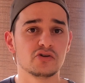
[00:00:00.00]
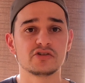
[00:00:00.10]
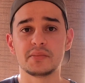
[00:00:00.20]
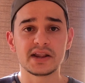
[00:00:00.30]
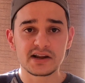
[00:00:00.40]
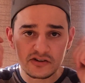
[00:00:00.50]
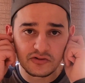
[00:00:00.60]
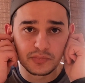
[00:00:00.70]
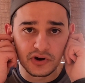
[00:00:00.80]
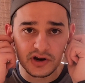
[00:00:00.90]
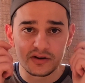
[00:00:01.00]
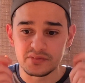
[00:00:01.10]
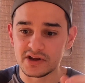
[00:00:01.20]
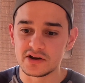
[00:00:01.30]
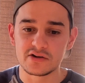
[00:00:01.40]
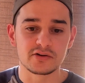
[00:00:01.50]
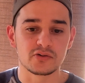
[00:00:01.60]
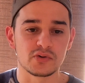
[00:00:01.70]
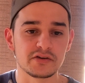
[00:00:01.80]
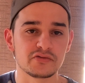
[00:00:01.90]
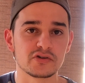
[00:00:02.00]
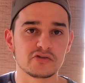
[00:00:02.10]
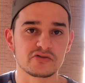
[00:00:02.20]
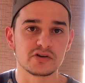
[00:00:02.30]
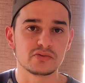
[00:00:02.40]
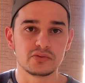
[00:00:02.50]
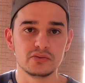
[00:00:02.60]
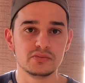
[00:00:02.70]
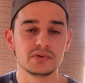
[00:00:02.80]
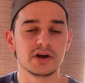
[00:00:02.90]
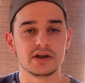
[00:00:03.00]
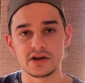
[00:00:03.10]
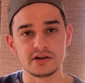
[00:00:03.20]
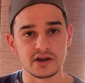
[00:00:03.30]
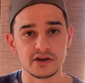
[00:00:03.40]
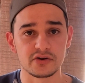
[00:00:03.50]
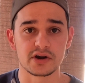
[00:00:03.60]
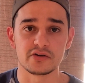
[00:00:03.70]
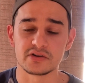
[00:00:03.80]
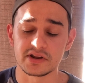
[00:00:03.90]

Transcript: automatically just putting them in, wait for it to say tudum, and then there you go.